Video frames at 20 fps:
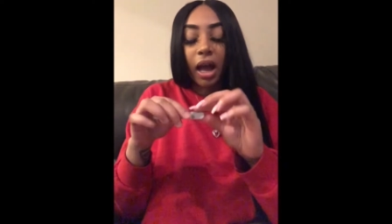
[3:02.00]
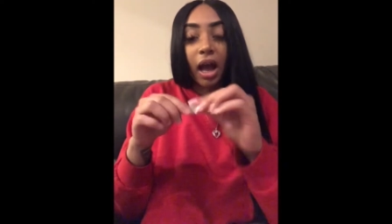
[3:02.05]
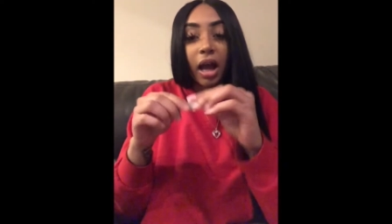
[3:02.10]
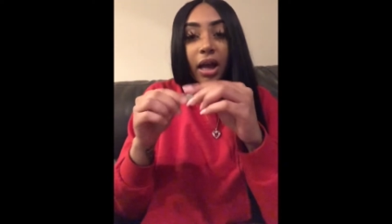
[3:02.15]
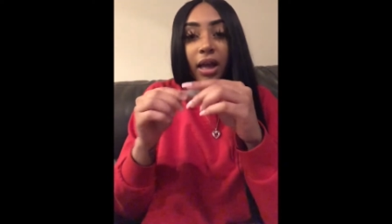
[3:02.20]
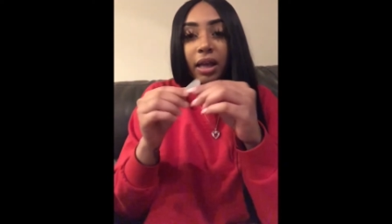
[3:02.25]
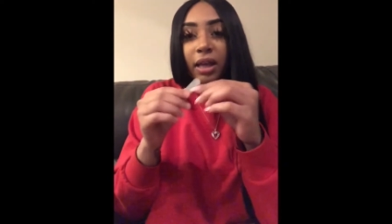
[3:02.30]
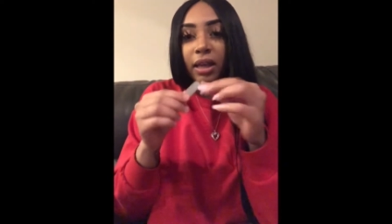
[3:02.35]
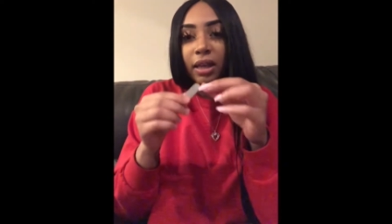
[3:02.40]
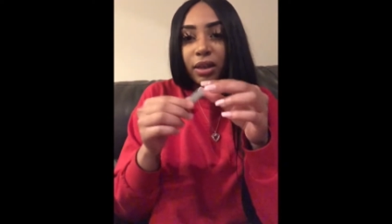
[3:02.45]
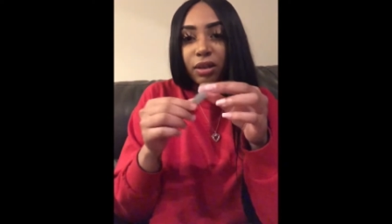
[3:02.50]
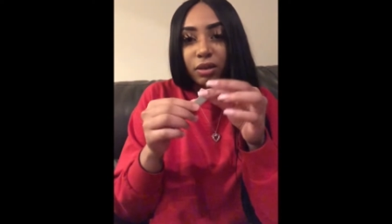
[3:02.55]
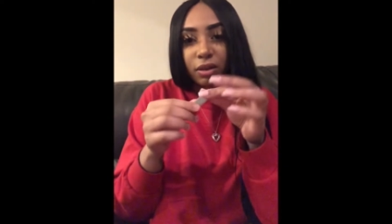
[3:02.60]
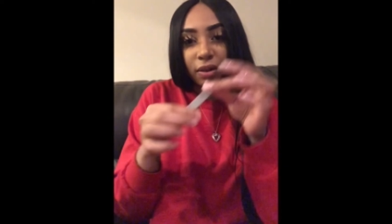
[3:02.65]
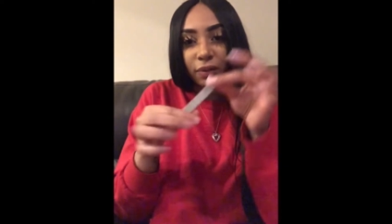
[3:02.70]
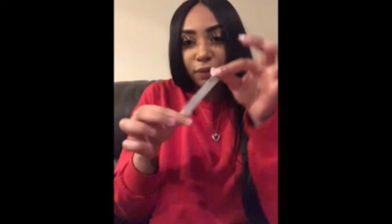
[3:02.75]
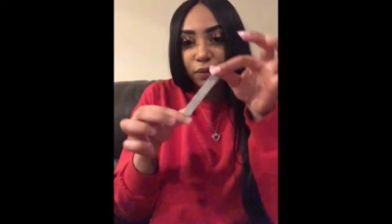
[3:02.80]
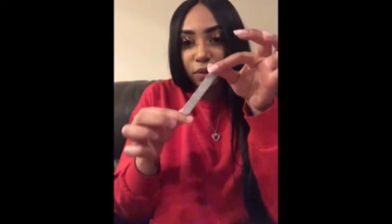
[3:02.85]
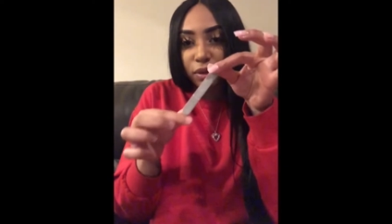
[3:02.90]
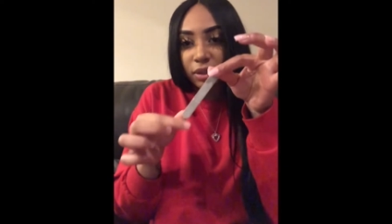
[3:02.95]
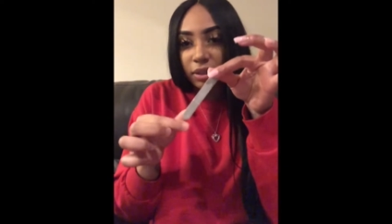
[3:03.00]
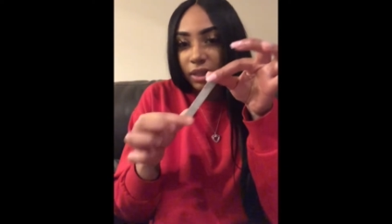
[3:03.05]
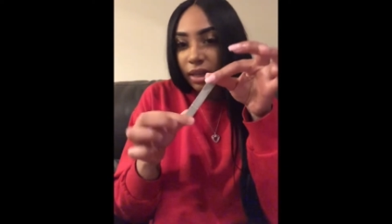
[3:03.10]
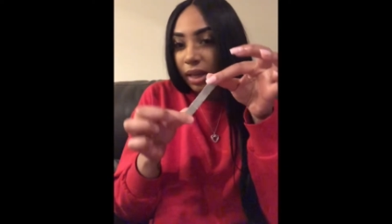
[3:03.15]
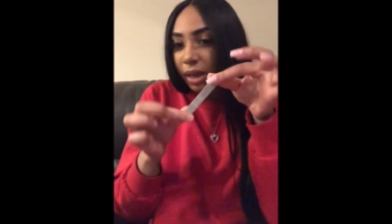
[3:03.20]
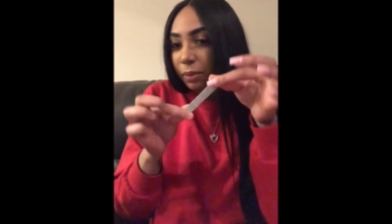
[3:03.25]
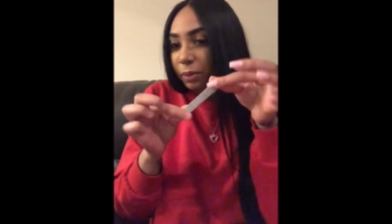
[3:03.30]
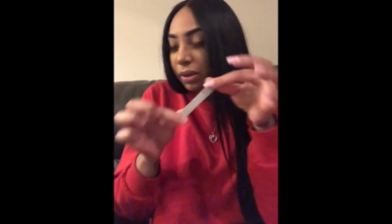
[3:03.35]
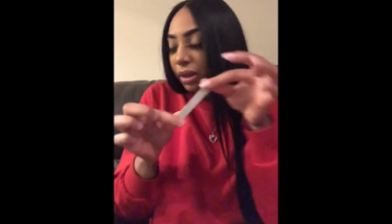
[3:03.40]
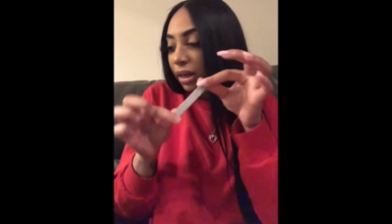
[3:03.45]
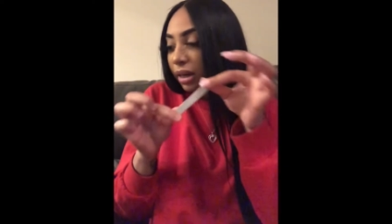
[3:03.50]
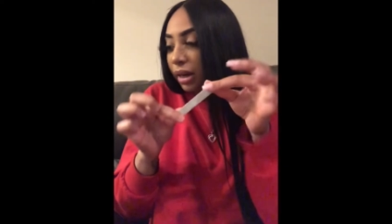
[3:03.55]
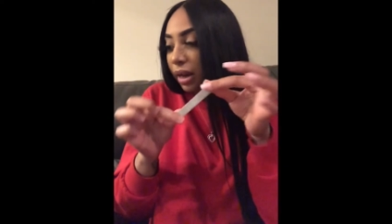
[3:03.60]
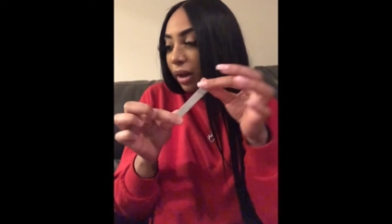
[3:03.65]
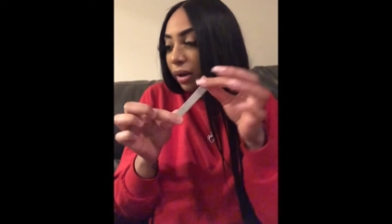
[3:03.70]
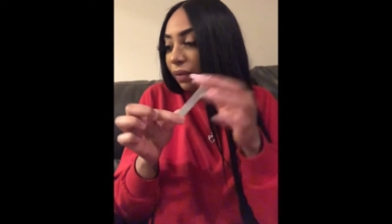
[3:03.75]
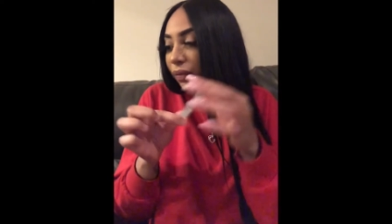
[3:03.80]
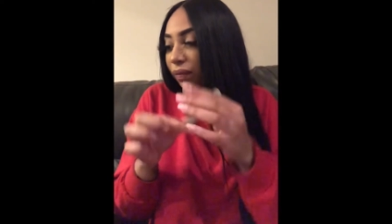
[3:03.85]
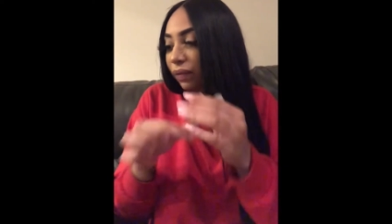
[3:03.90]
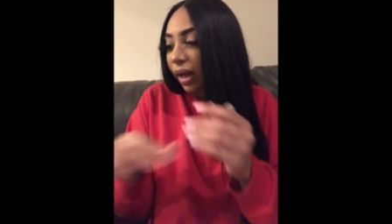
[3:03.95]
And of course it came with the
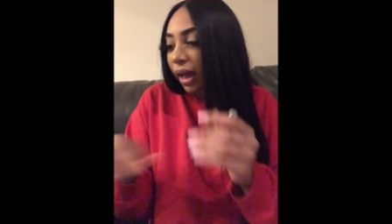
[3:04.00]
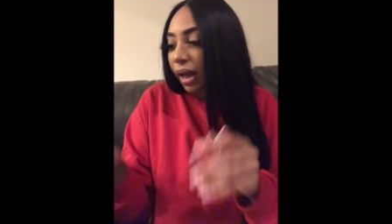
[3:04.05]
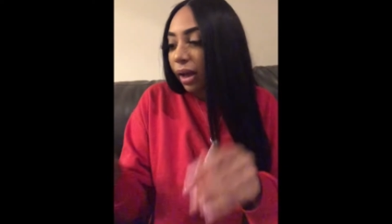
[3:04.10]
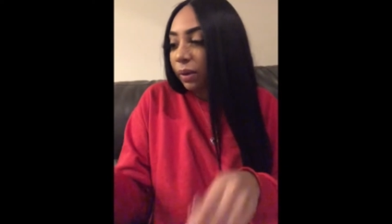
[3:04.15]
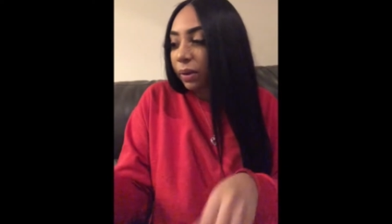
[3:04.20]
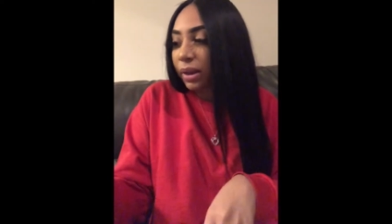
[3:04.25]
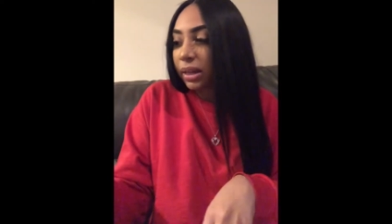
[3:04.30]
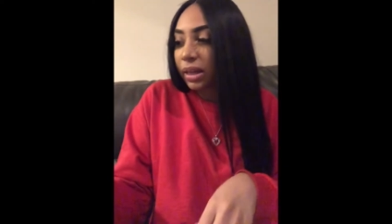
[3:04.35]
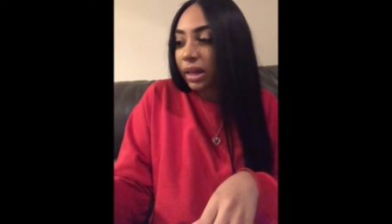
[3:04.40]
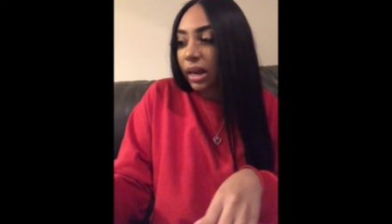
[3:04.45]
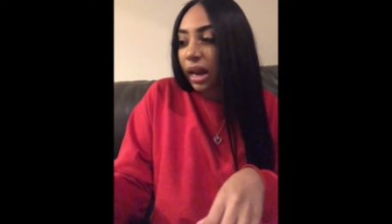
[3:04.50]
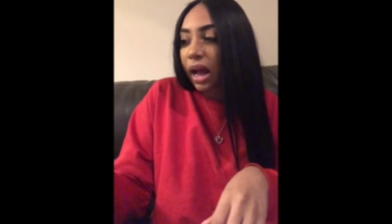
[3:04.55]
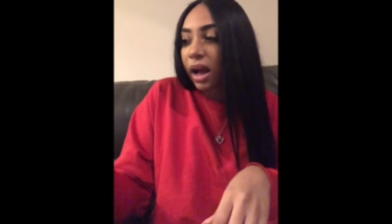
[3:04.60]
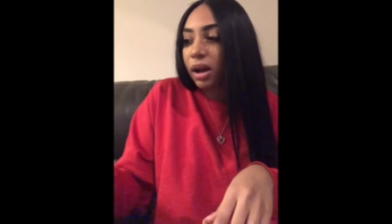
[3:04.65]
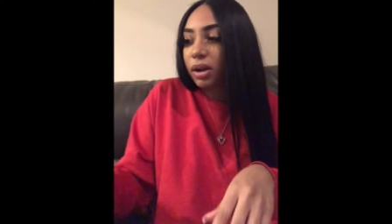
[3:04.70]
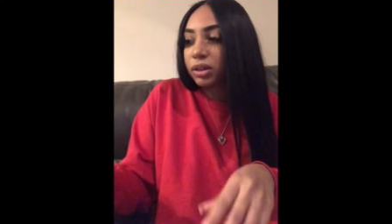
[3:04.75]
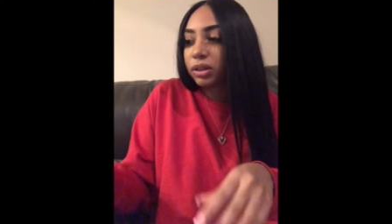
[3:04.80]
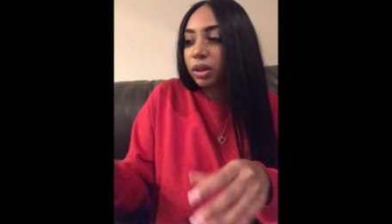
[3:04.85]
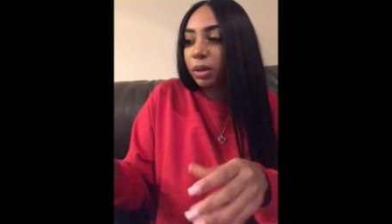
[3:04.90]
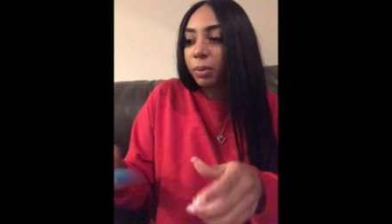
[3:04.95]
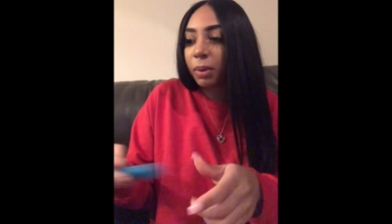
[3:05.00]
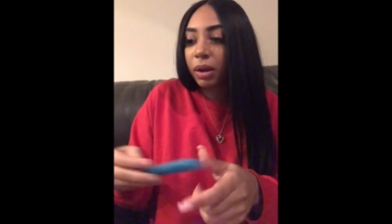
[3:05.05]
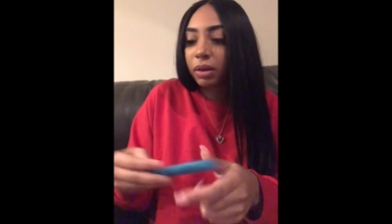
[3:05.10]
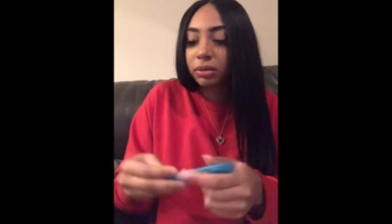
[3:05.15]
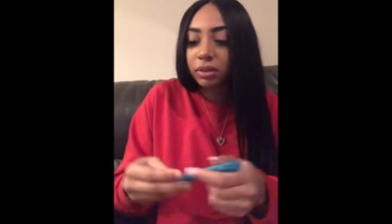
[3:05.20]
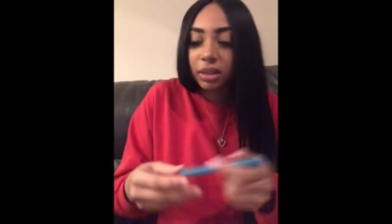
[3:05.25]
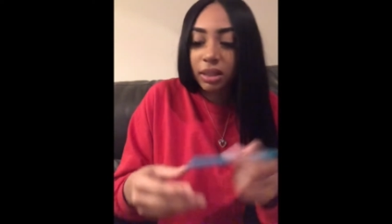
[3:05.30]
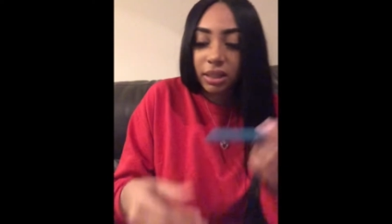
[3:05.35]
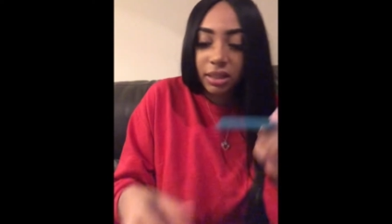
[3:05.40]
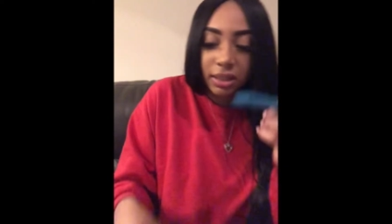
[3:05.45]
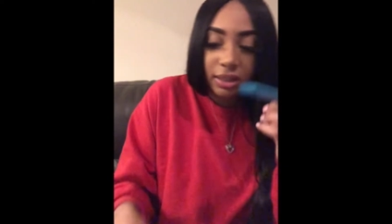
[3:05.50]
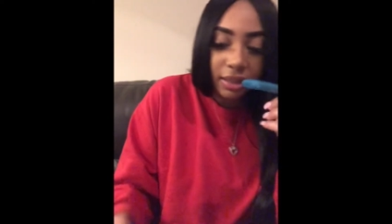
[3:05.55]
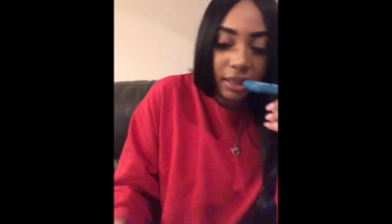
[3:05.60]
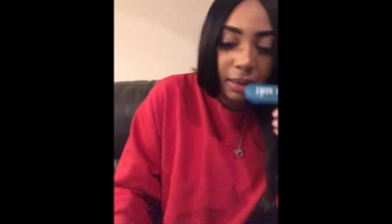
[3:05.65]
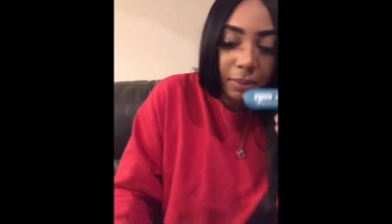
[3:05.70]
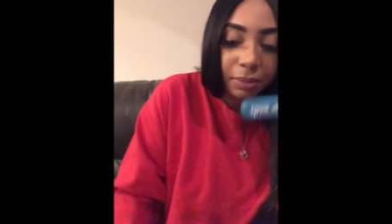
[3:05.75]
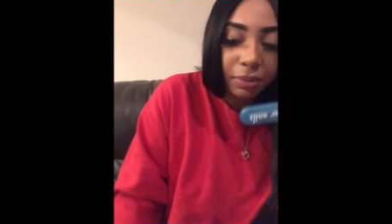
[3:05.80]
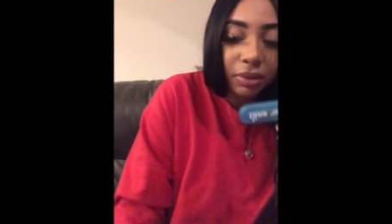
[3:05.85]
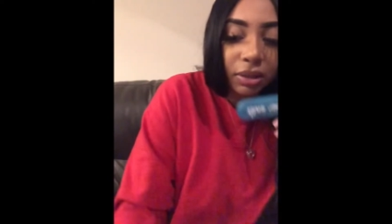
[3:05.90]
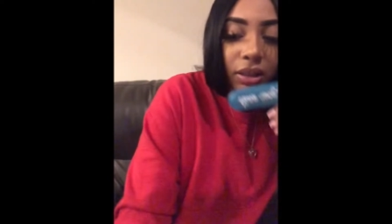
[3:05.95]
nail file. And then I also bought this
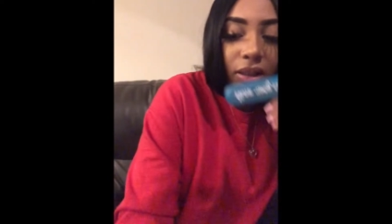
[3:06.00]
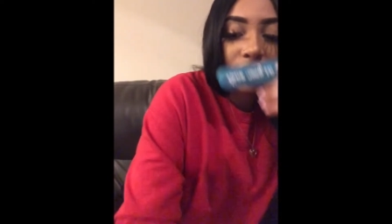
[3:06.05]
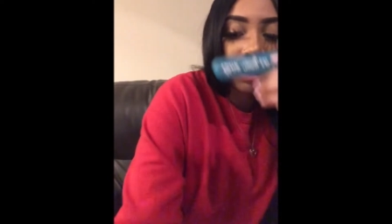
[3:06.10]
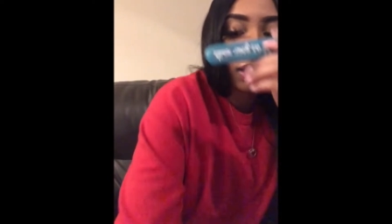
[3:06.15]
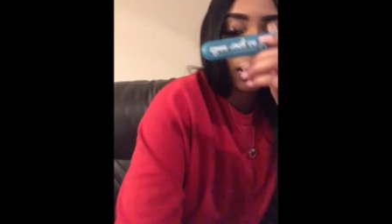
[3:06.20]
separately.